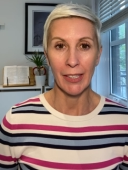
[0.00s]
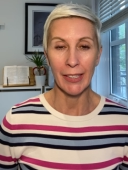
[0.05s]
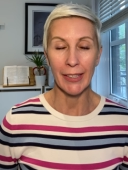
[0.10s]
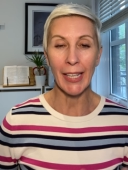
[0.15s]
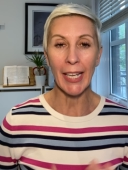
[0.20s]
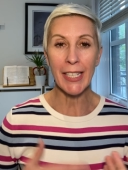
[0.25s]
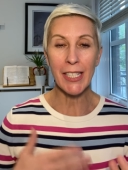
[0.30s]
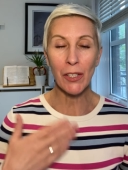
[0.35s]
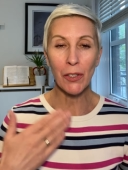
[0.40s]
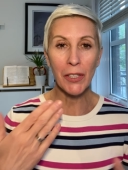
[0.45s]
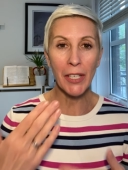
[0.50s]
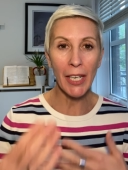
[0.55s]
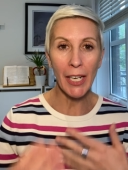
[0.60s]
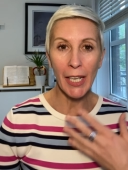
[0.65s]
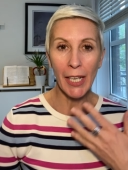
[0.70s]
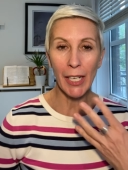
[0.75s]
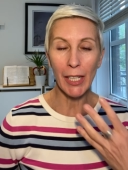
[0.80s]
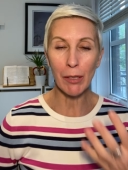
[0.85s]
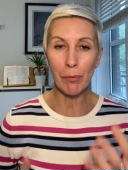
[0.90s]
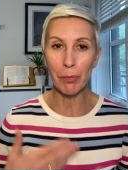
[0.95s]
that's going to
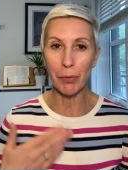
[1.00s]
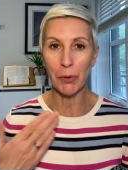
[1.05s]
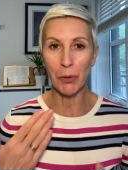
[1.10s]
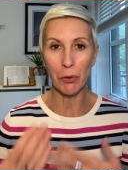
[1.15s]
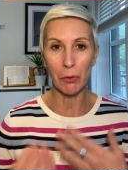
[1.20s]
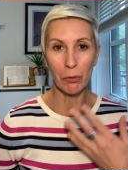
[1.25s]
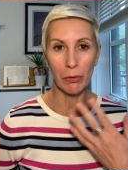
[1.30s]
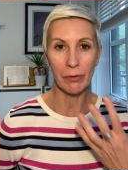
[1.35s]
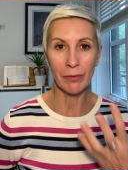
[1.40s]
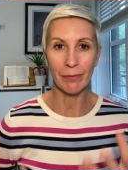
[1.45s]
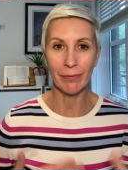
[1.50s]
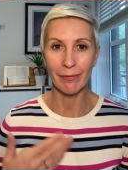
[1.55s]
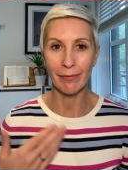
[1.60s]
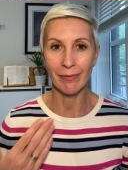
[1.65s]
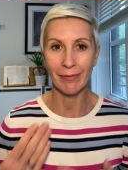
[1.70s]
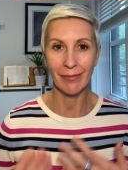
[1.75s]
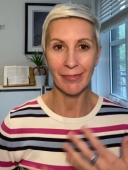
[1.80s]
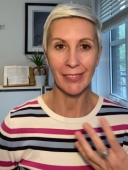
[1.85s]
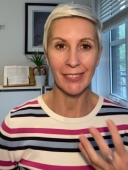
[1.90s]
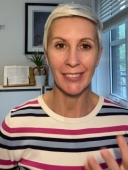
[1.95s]
help you
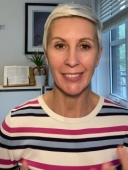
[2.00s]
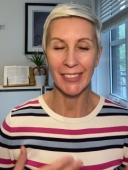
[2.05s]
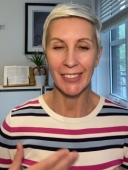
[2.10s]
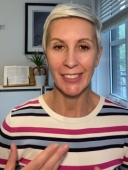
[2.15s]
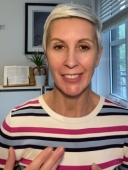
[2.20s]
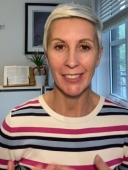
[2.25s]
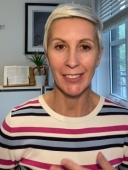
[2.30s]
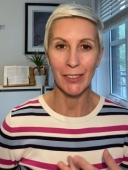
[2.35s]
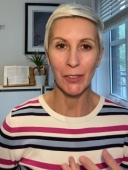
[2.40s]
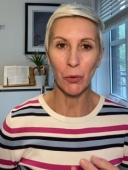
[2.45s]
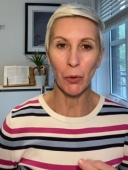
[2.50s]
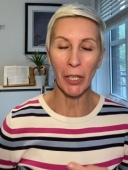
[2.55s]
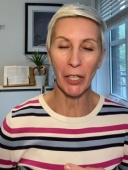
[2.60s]
to